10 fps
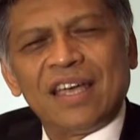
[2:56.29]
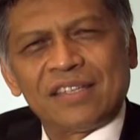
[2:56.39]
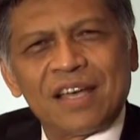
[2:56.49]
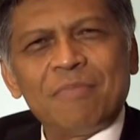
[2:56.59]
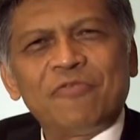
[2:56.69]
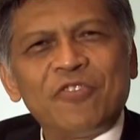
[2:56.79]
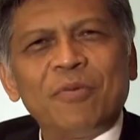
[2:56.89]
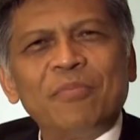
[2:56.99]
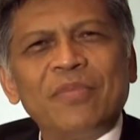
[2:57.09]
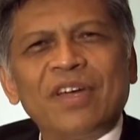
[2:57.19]
has come
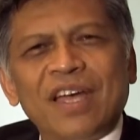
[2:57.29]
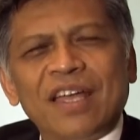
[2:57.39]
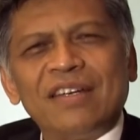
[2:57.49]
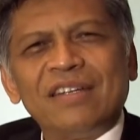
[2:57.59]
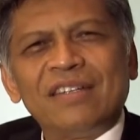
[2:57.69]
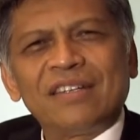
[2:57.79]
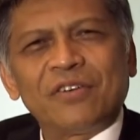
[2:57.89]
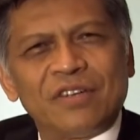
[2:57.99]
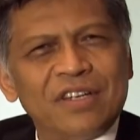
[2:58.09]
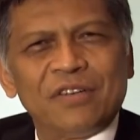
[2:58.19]
from and
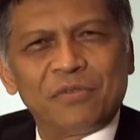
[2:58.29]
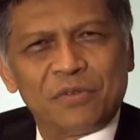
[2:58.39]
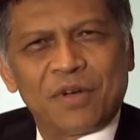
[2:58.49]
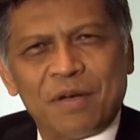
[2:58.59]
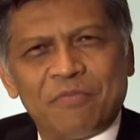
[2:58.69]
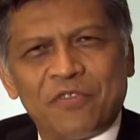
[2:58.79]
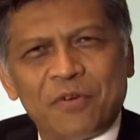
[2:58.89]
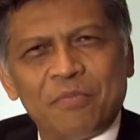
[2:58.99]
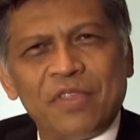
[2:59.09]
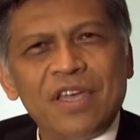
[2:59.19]
continues to come from